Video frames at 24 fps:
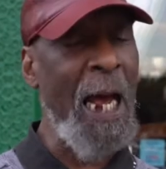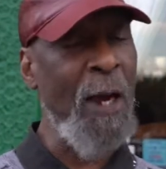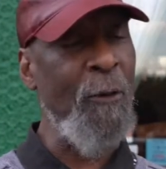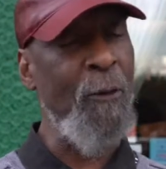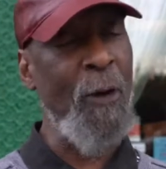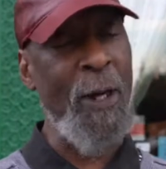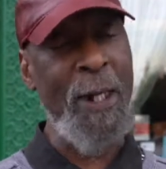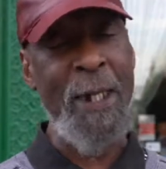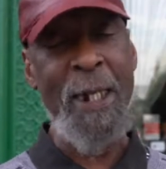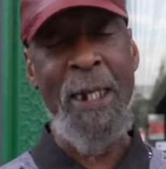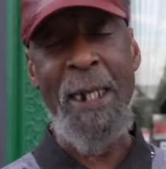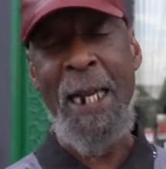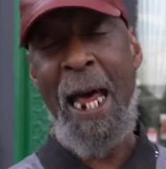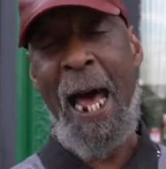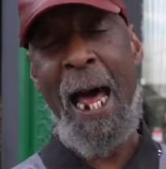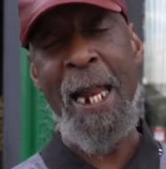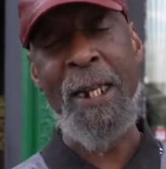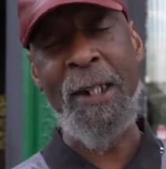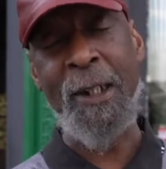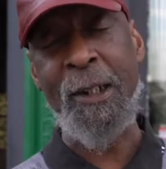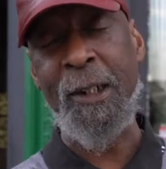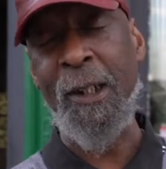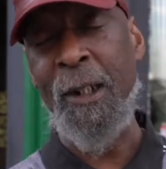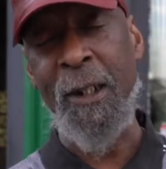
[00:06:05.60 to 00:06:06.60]
I read an
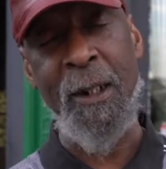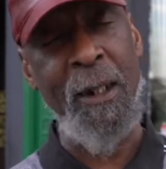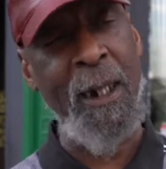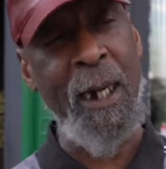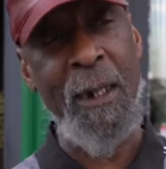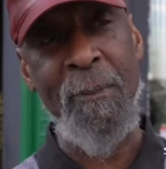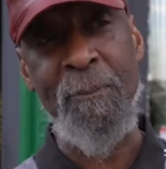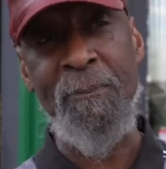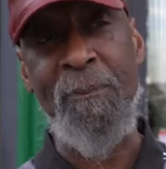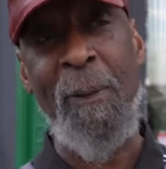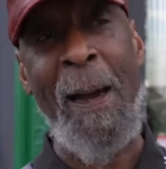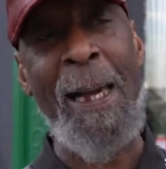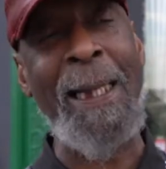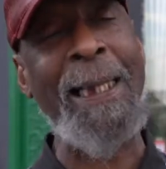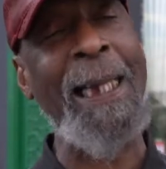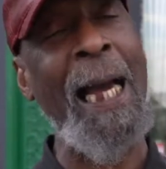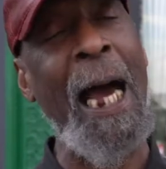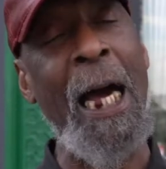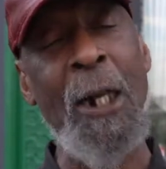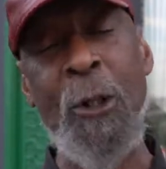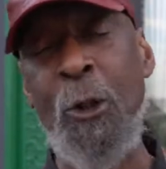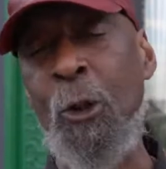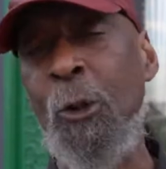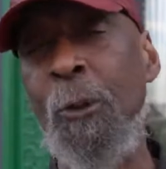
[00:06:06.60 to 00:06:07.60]
article by
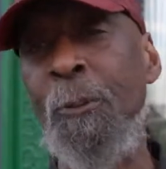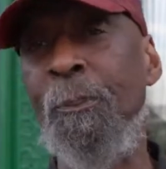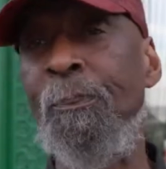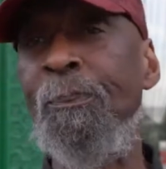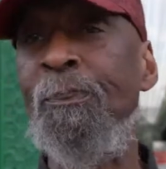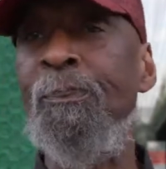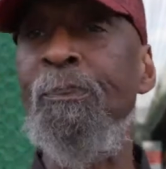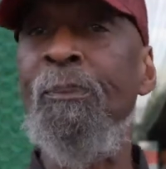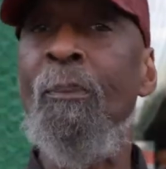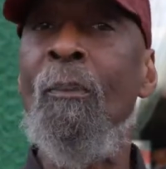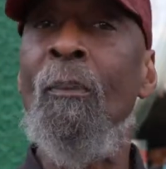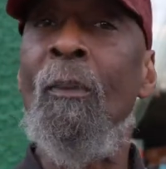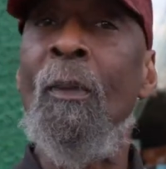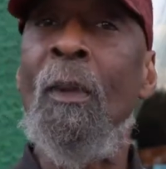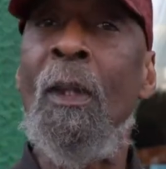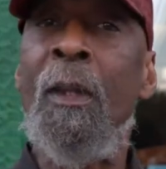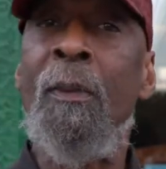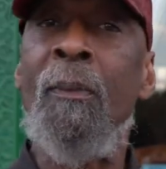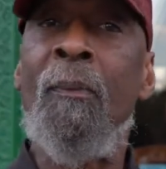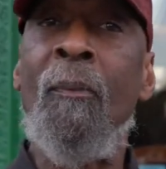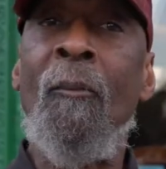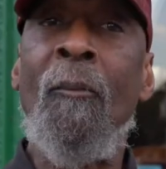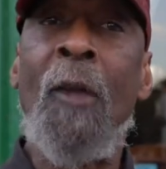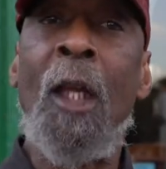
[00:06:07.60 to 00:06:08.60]
Kanu,
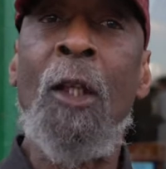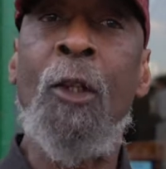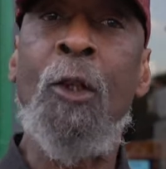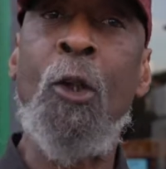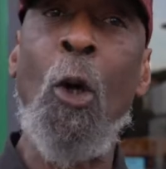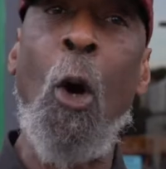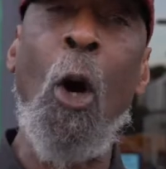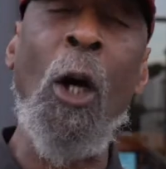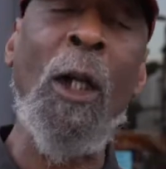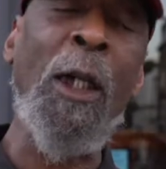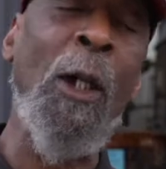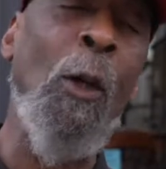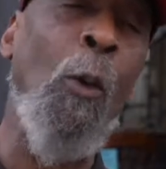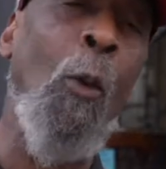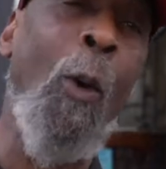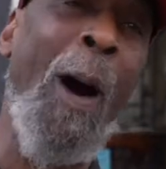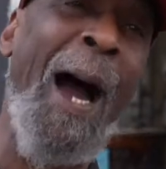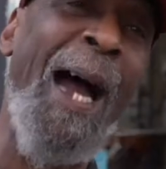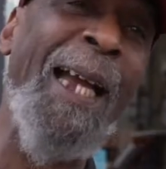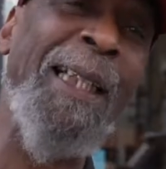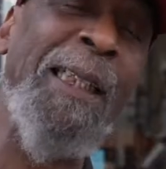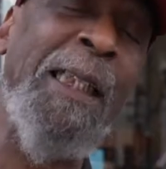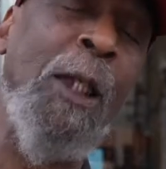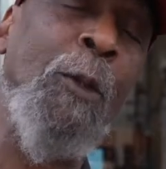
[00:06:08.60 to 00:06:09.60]
talking
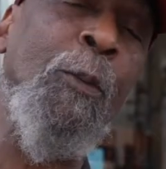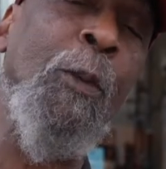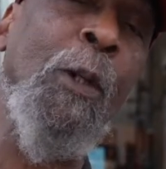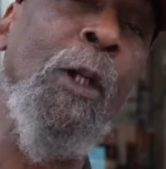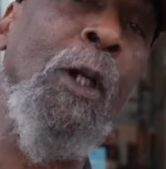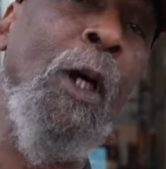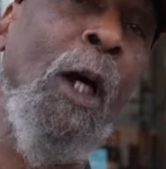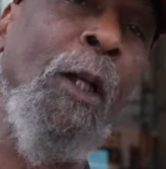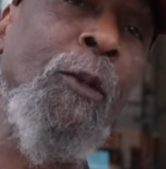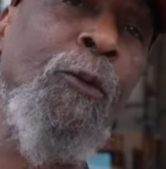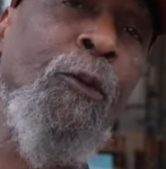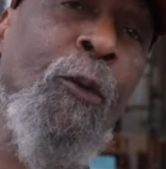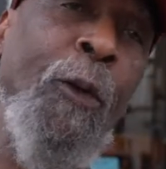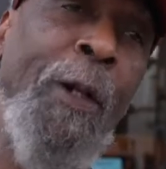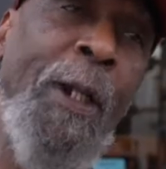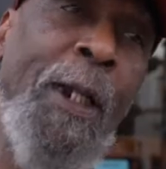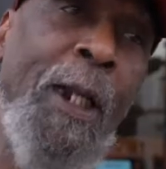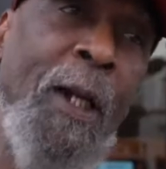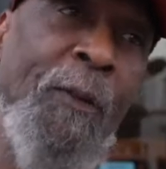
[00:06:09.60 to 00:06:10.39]
why did we got rid